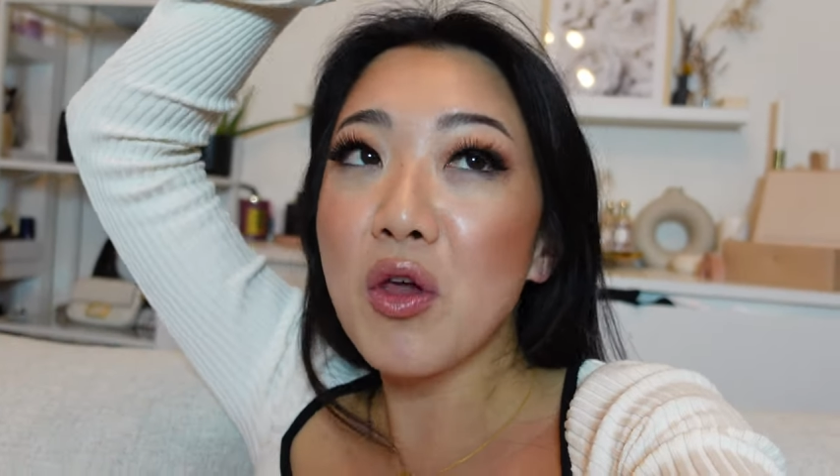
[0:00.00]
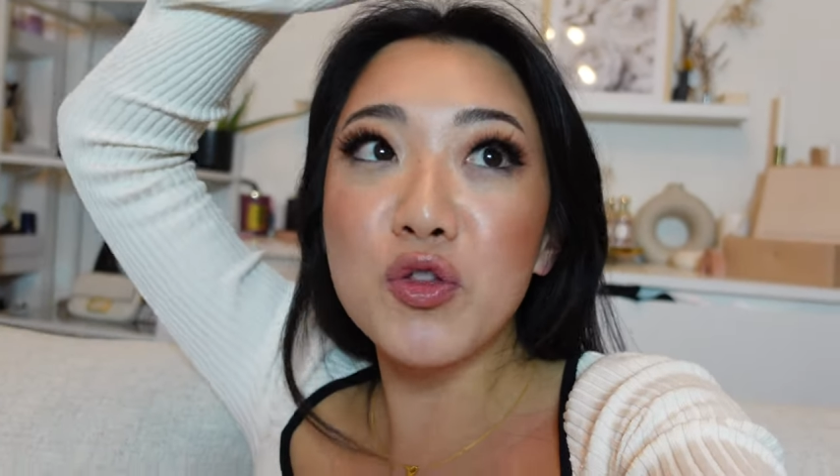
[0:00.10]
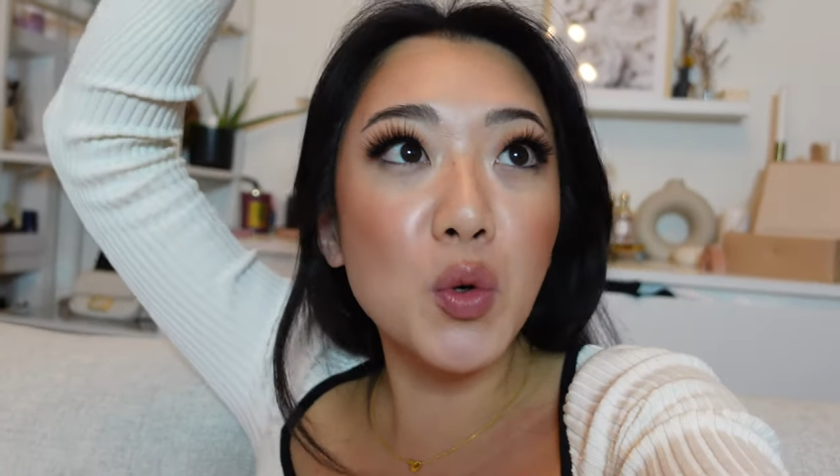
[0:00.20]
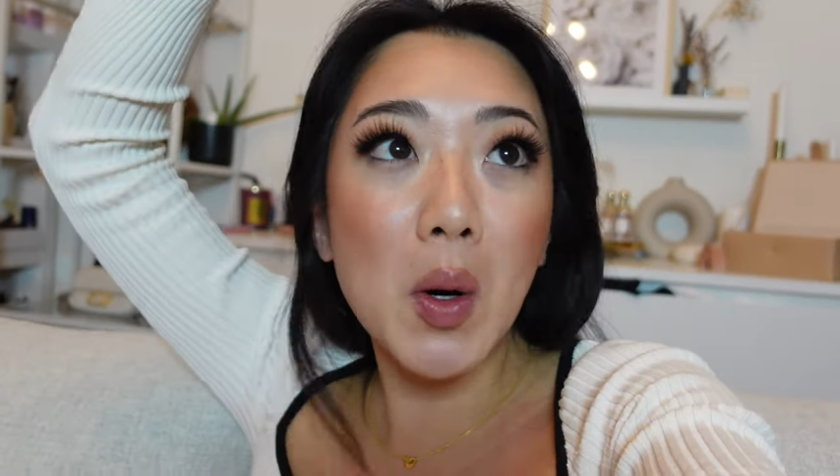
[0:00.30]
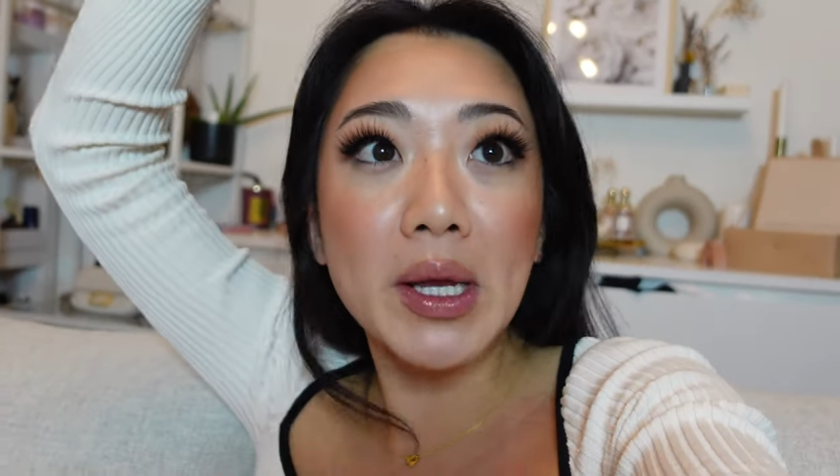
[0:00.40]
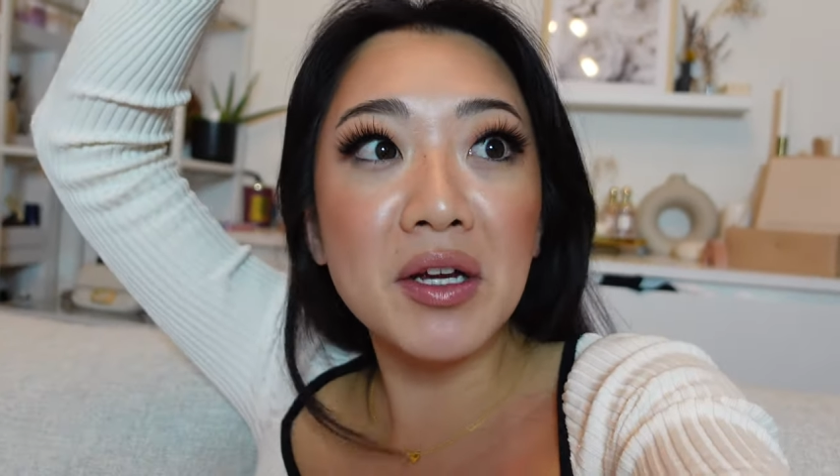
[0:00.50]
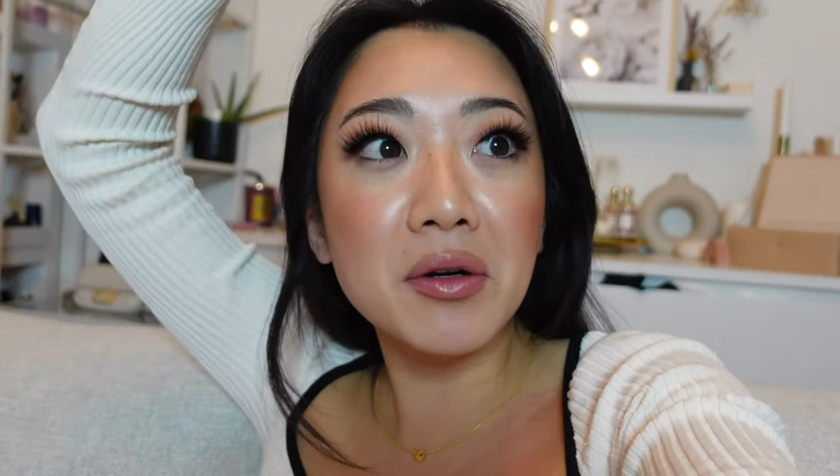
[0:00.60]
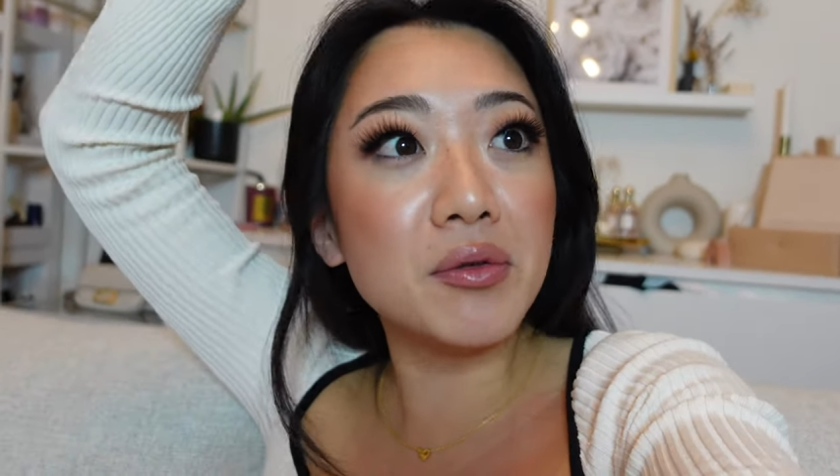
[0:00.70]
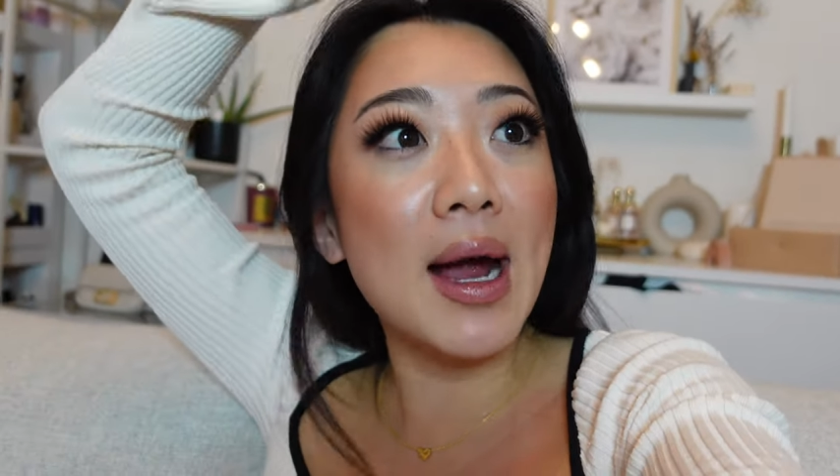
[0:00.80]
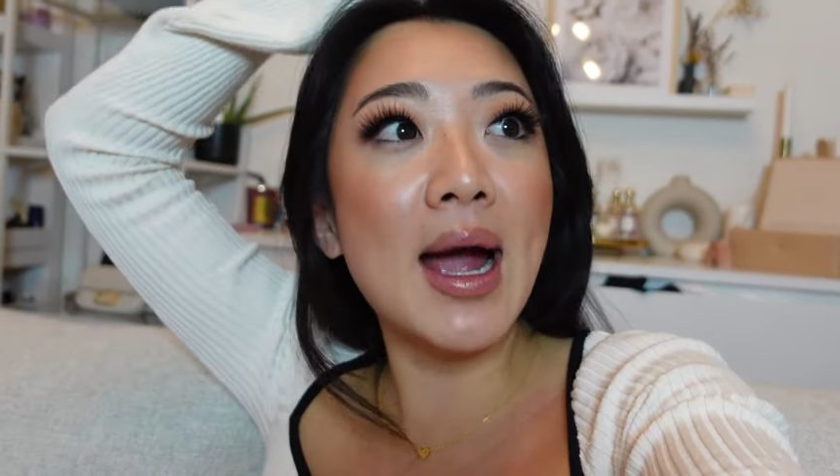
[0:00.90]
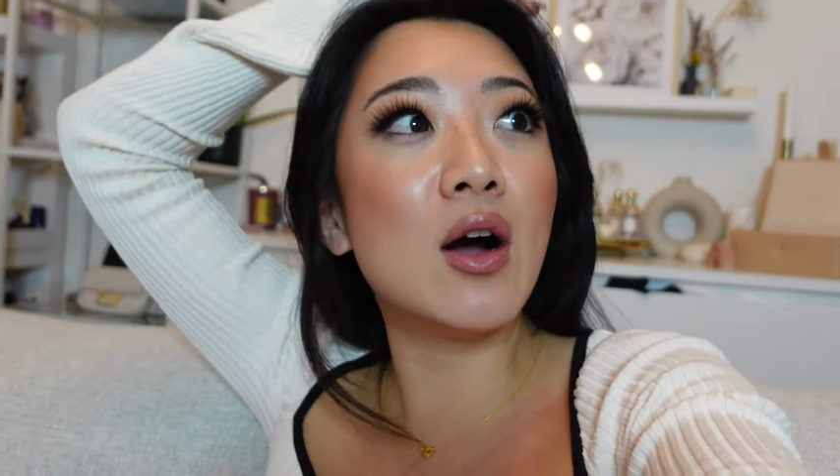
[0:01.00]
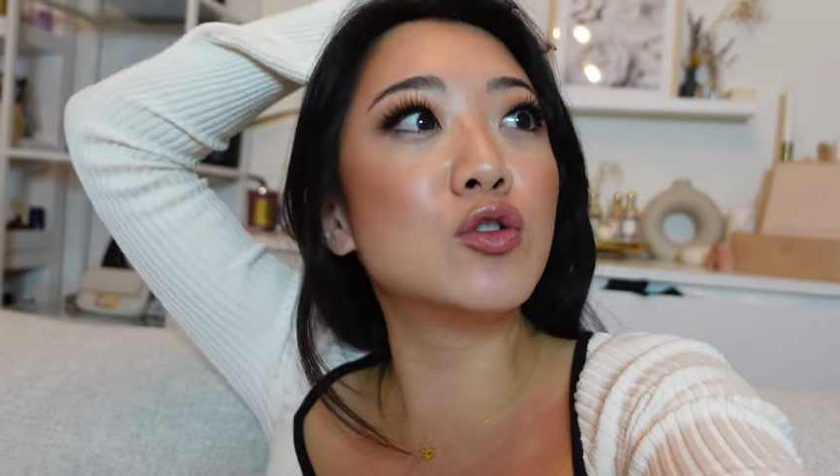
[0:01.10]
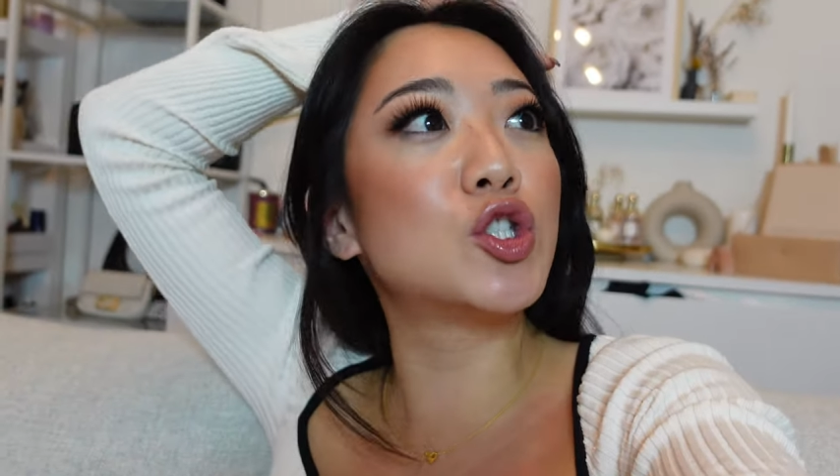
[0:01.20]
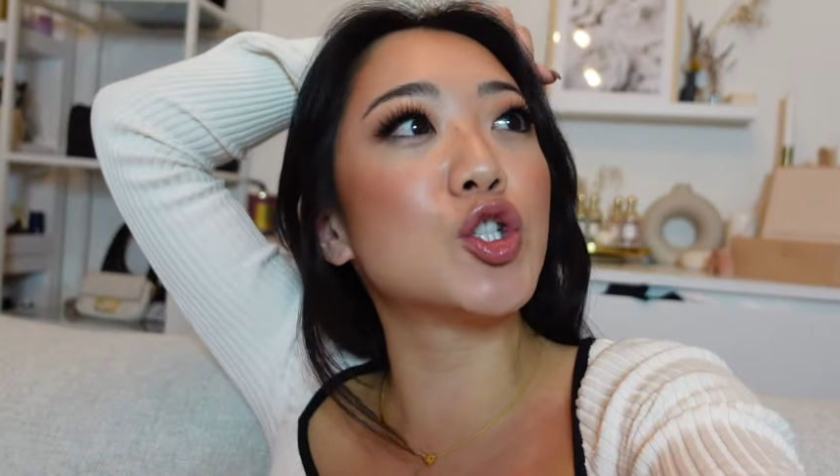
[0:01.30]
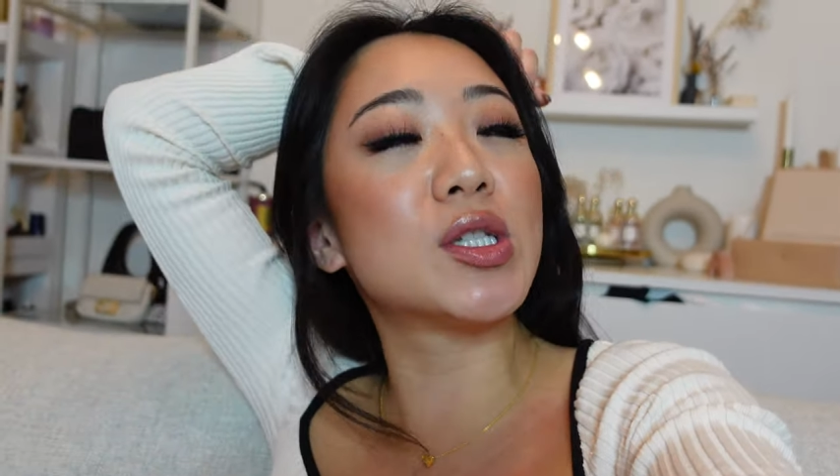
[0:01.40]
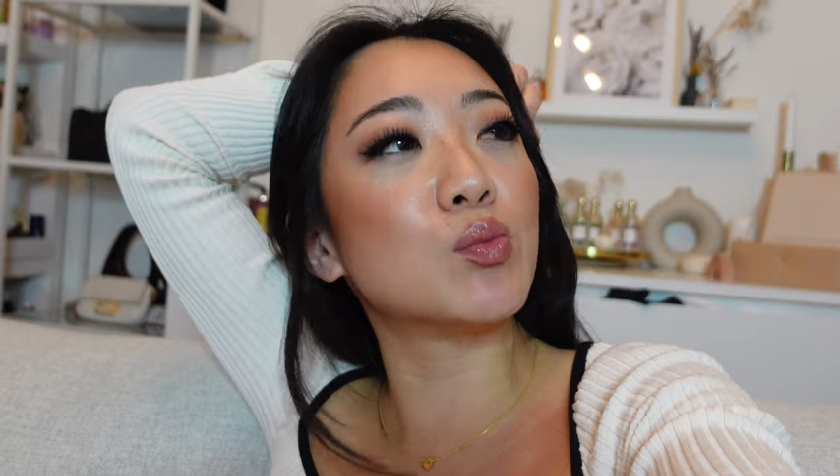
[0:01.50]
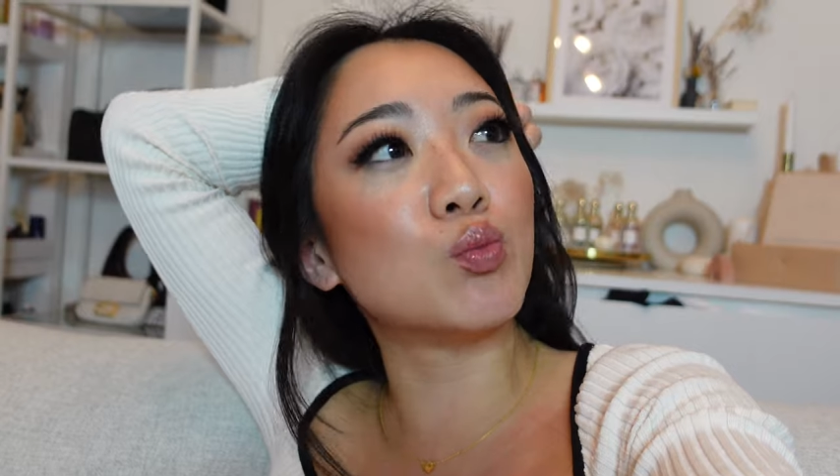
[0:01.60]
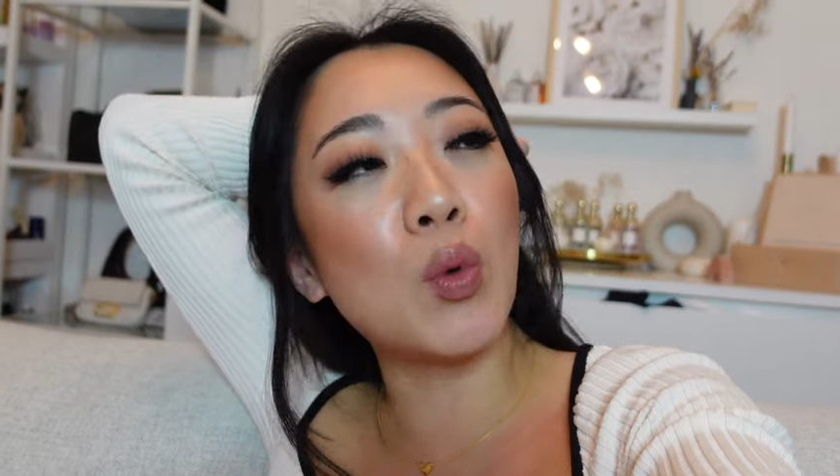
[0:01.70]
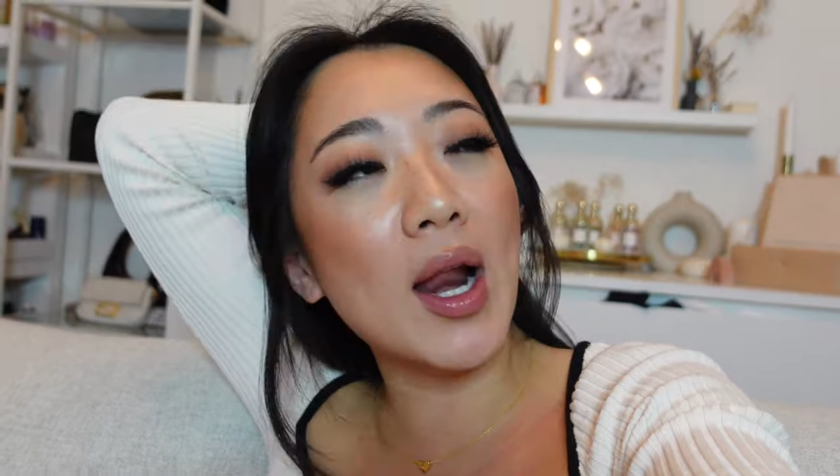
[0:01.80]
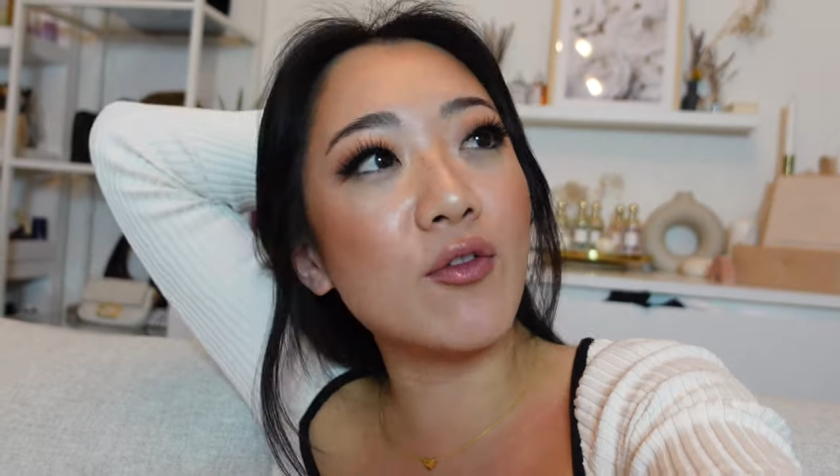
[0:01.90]
throwing it around, just
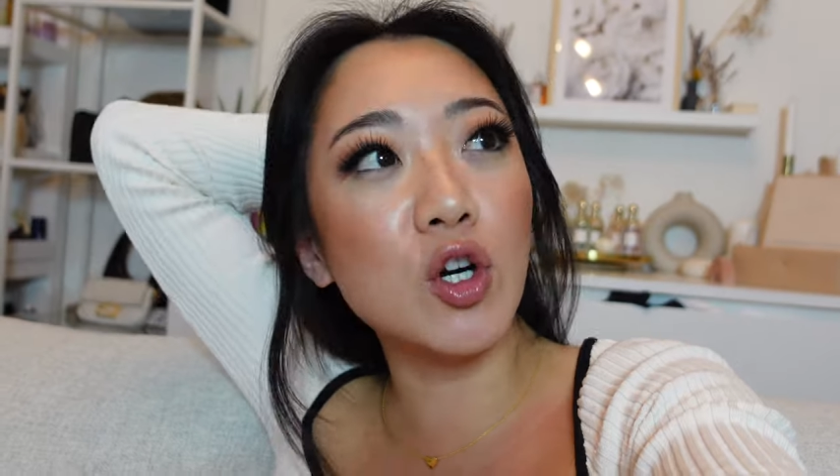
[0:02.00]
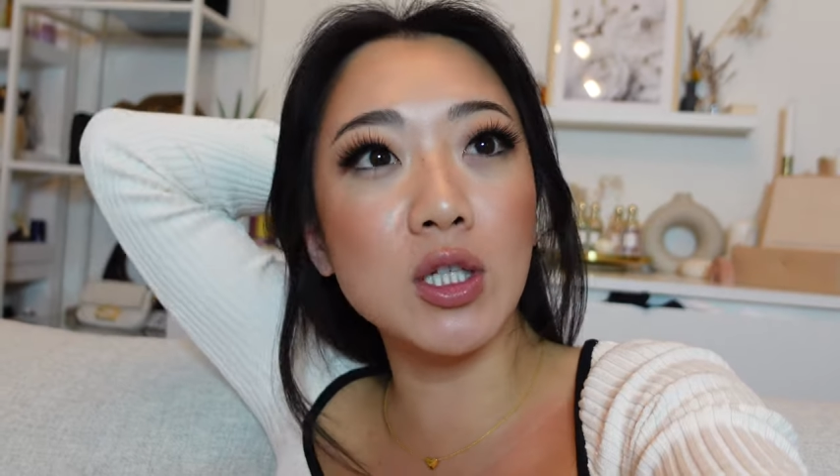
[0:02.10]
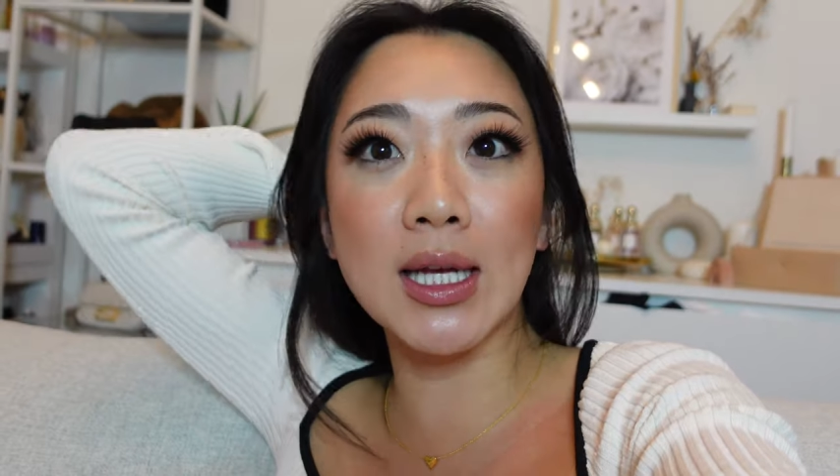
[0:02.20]
whatever.